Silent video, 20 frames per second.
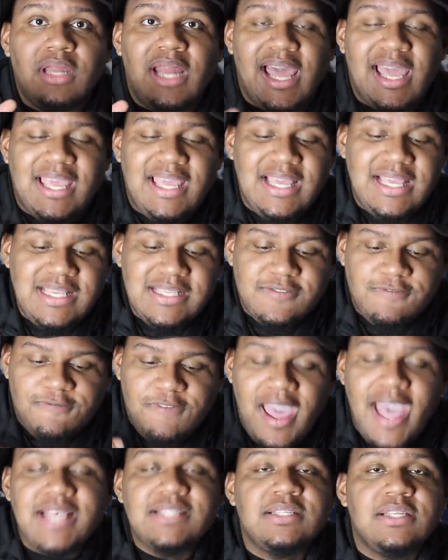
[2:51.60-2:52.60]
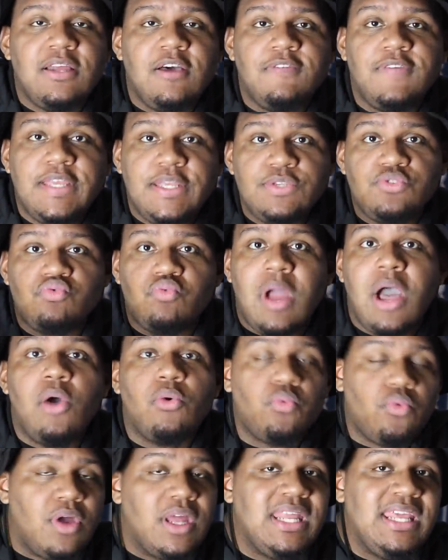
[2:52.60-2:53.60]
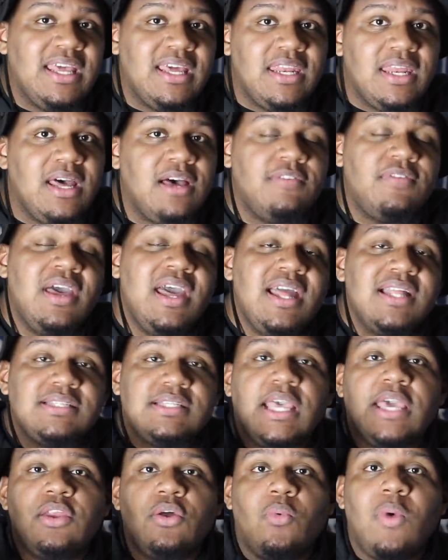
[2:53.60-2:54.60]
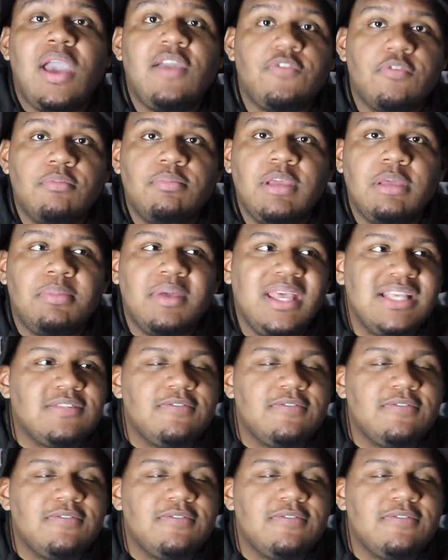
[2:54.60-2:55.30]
Like he's fast enough, he's route running enough to get away from people.